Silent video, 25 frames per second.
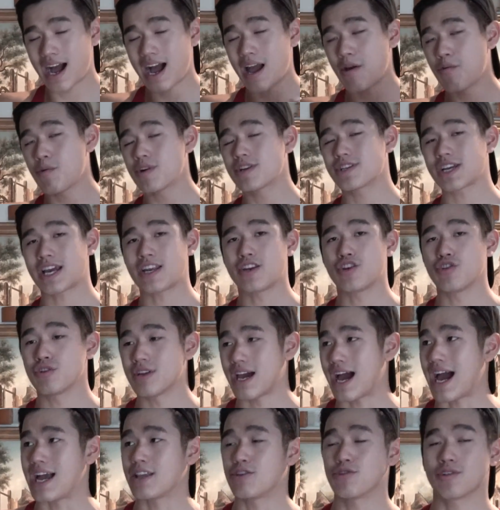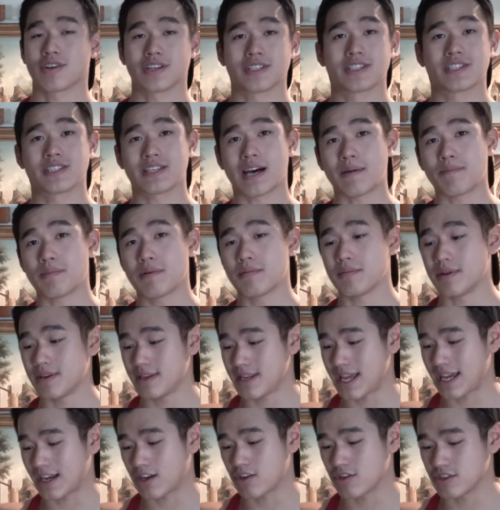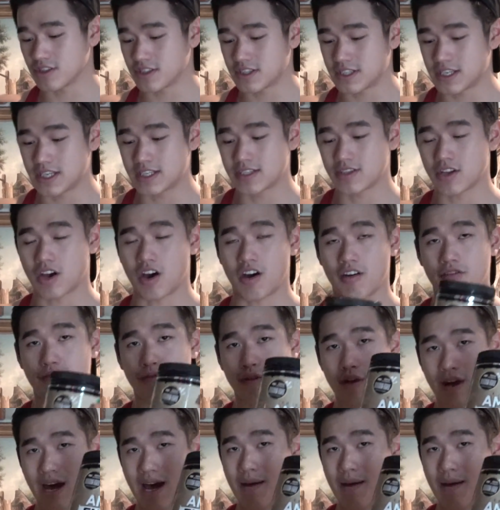I wish I knew that I took a supplement that consists of